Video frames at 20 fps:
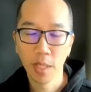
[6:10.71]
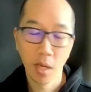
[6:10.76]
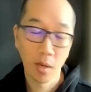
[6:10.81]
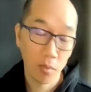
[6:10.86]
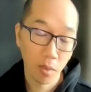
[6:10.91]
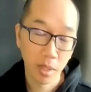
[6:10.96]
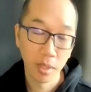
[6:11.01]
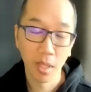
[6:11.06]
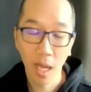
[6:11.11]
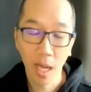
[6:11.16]

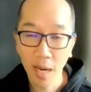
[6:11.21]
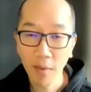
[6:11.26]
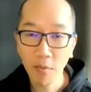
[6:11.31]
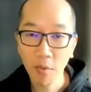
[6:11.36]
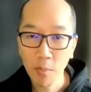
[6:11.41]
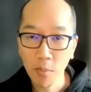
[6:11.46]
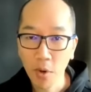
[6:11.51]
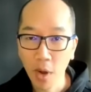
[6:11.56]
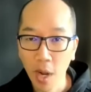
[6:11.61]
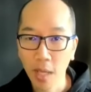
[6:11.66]
Not
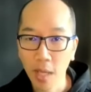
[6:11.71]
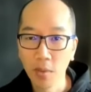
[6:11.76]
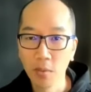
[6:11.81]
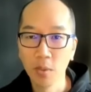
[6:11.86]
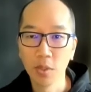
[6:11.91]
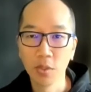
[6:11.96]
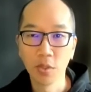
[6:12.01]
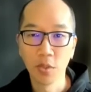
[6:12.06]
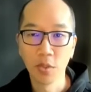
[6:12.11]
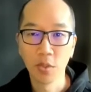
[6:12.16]
every product
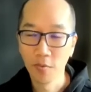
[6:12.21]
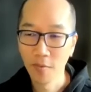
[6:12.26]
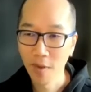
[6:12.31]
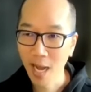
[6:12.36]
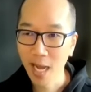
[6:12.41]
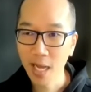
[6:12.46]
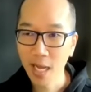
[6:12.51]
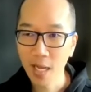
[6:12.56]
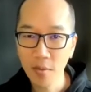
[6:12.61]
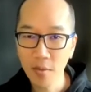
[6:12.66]
will
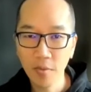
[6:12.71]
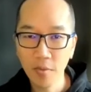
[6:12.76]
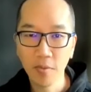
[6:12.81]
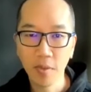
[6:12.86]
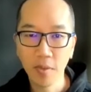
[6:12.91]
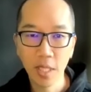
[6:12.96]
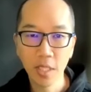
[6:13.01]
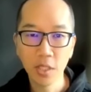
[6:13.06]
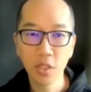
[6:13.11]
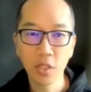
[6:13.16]
survive
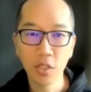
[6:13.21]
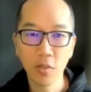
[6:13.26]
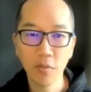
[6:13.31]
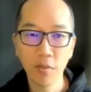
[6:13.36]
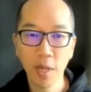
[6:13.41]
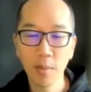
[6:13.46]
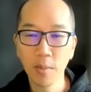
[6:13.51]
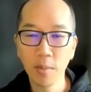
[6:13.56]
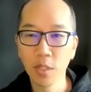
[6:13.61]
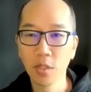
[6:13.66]
initial
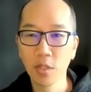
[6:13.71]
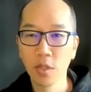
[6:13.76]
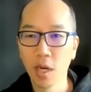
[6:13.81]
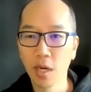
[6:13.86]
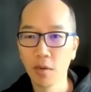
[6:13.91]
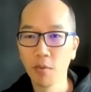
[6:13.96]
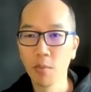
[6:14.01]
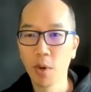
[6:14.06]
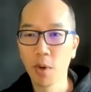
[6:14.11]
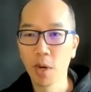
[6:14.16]
development, so not
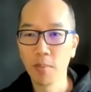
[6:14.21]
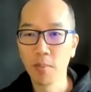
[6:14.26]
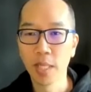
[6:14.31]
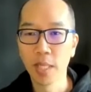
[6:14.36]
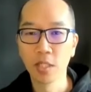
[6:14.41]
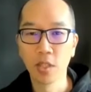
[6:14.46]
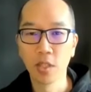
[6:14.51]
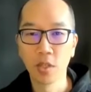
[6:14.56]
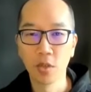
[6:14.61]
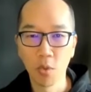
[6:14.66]
every product
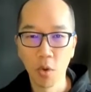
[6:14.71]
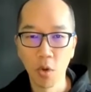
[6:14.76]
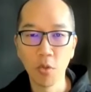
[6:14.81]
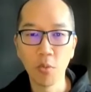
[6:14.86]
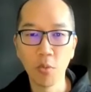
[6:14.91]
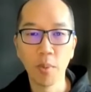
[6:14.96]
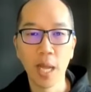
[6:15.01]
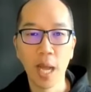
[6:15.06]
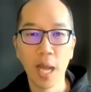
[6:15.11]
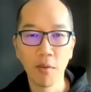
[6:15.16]
makes it to growth,
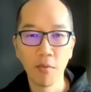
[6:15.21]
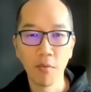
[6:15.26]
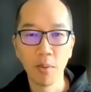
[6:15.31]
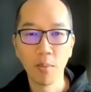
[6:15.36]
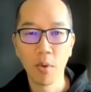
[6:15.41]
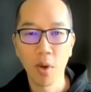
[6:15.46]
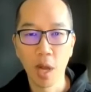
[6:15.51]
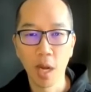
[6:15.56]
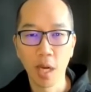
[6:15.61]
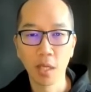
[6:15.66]
but every
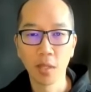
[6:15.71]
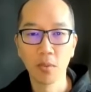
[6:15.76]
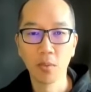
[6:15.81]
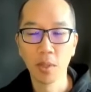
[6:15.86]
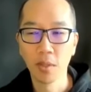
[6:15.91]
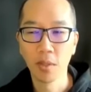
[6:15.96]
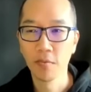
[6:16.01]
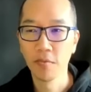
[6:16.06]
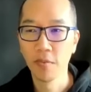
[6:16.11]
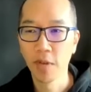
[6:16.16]
product
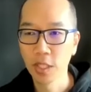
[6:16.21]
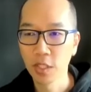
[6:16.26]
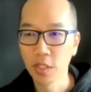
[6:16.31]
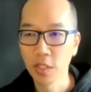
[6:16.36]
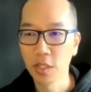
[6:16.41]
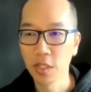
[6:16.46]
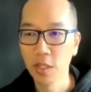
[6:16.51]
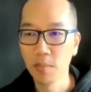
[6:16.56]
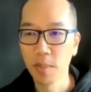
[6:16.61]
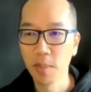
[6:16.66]
will
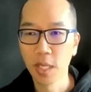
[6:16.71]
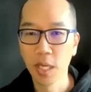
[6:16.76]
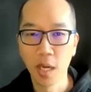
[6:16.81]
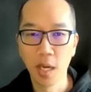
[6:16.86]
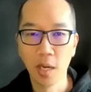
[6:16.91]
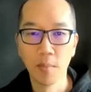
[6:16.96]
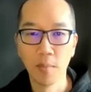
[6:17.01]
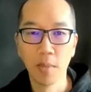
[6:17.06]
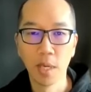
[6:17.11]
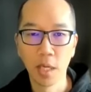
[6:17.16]
eventually
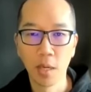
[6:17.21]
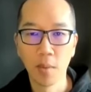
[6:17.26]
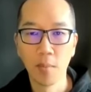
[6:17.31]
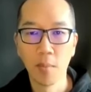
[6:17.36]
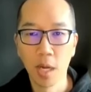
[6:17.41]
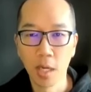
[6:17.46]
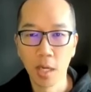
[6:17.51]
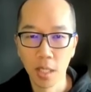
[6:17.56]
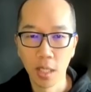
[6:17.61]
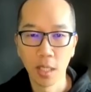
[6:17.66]
become a
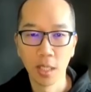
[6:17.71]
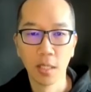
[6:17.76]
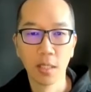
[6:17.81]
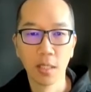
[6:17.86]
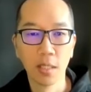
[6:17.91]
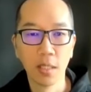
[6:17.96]
commodity.